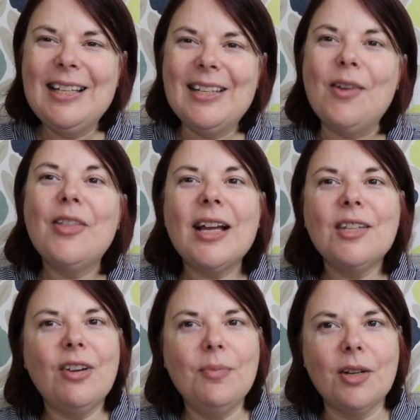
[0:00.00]
So
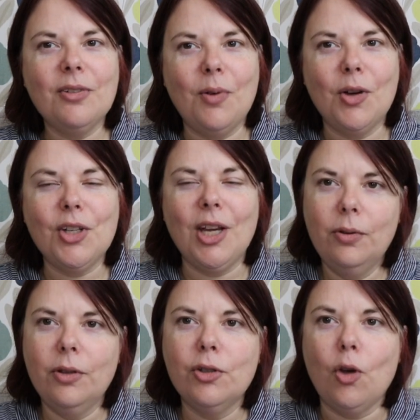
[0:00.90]
thanks very much for watching.
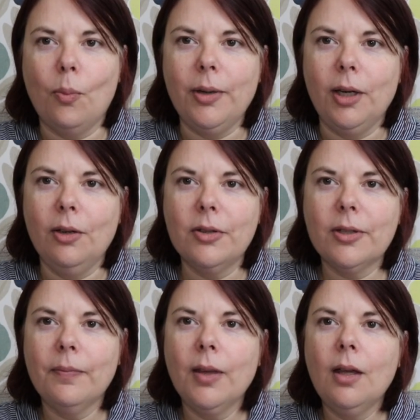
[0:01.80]
Shop news.